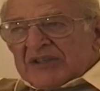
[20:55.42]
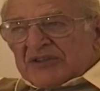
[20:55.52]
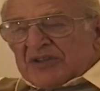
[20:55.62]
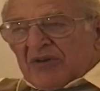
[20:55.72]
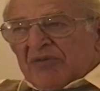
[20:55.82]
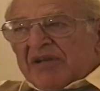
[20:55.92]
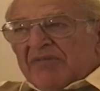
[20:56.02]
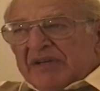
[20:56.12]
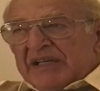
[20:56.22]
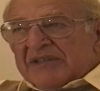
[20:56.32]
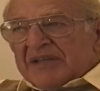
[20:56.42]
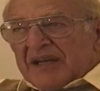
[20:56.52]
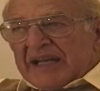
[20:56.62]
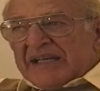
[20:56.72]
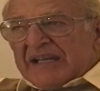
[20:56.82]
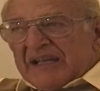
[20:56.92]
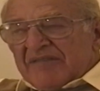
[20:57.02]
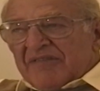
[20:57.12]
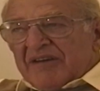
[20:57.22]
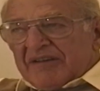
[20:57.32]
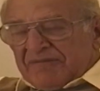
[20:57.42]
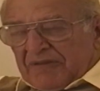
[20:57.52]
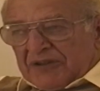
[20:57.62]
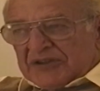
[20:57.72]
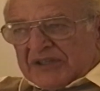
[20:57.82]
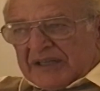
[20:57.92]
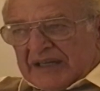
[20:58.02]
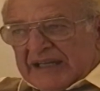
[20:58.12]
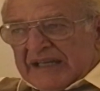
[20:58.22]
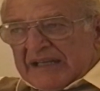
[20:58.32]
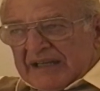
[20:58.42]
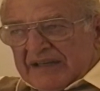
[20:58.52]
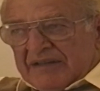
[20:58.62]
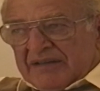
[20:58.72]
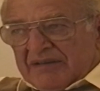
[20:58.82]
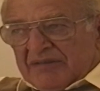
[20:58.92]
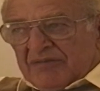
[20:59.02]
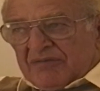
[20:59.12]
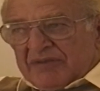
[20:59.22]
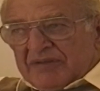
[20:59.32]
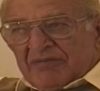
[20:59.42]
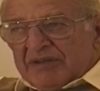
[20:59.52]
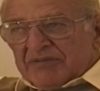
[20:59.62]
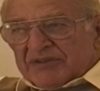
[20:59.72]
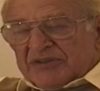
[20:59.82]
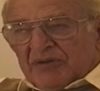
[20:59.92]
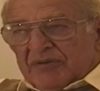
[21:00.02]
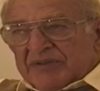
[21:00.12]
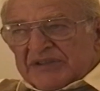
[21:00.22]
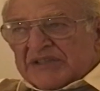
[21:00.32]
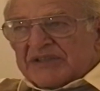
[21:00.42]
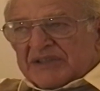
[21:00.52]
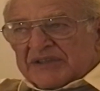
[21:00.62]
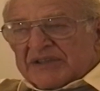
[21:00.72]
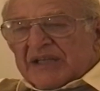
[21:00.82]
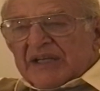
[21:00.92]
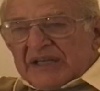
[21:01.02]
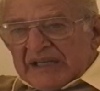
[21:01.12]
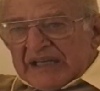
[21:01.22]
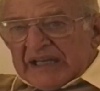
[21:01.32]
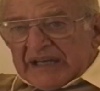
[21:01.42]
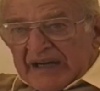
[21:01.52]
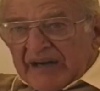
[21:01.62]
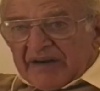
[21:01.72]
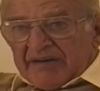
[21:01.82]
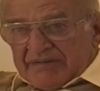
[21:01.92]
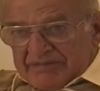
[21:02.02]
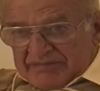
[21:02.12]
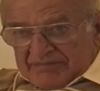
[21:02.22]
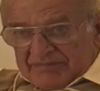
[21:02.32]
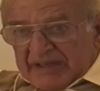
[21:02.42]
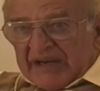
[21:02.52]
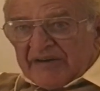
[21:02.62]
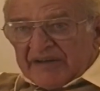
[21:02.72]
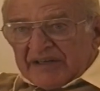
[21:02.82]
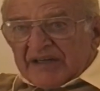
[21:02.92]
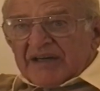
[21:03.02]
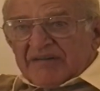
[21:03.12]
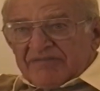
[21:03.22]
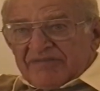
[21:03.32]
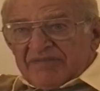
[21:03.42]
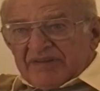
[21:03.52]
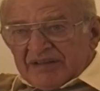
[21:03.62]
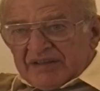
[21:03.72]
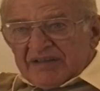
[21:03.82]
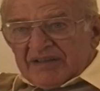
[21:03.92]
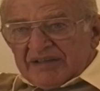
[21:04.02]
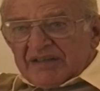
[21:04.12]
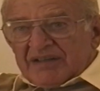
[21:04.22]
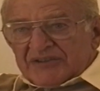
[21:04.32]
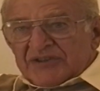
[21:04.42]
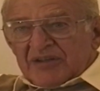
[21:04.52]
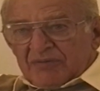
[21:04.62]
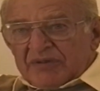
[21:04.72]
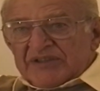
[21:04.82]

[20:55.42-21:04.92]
So we went into Leyte, and very fortunately there was no resistance in our area of assault. We